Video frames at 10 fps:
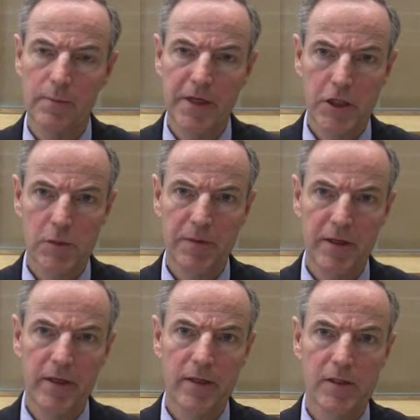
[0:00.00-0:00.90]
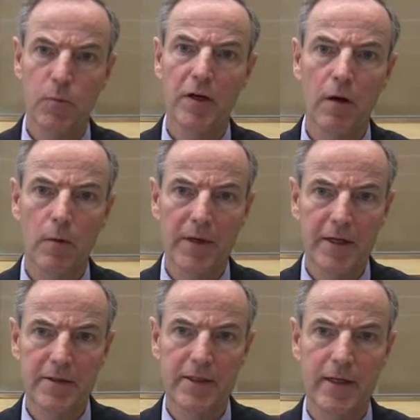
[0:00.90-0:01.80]
um, HP is we
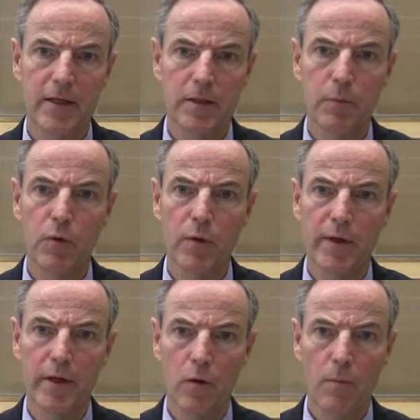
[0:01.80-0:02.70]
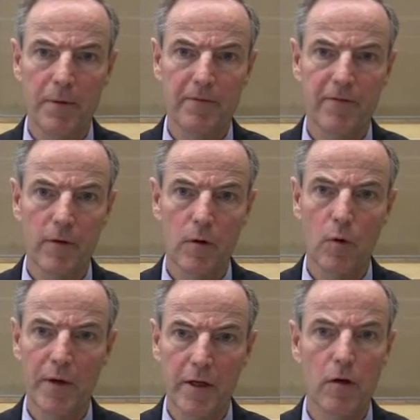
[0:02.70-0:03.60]
already today deploy
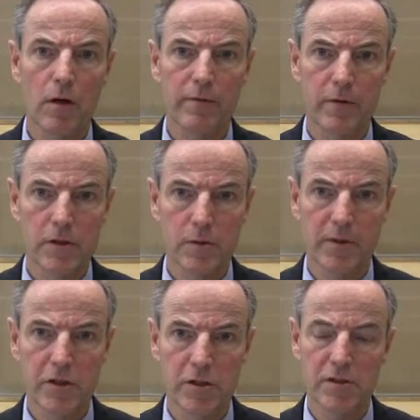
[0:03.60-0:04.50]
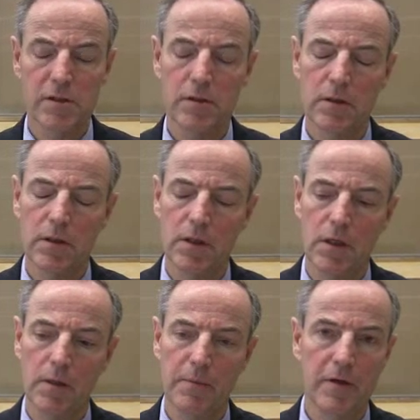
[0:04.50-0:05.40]
OpenFlow in all of our switches
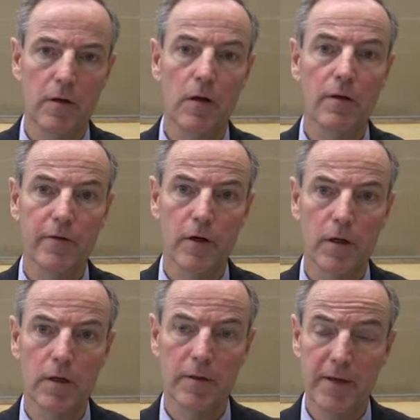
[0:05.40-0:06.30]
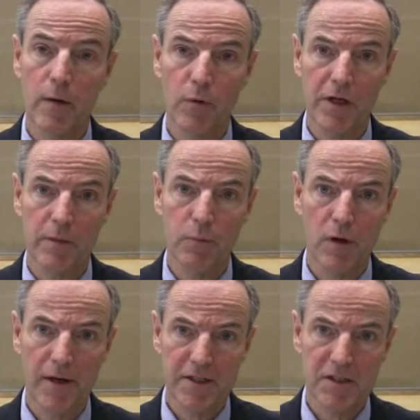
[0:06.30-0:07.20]
um, and all of our networking
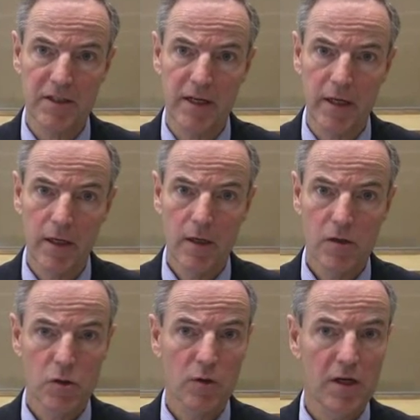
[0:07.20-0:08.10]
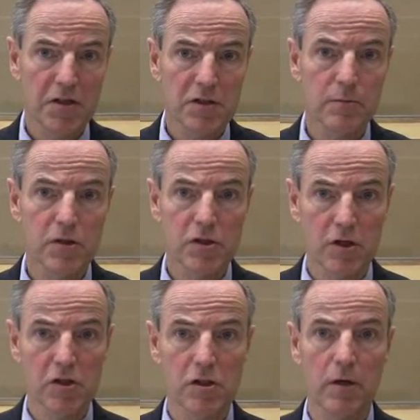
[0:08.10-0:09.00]
products today. So customers
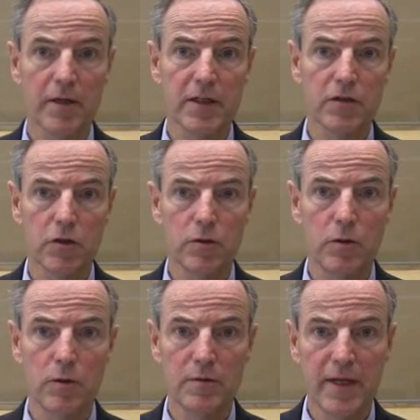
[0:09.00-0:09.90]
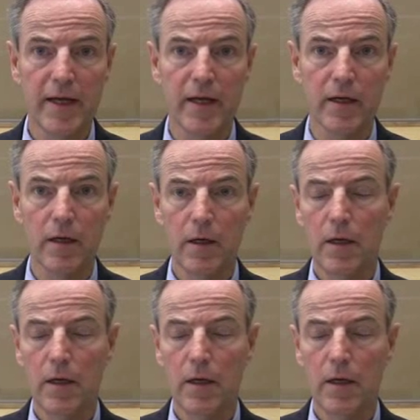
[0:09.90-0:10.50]
are starting to take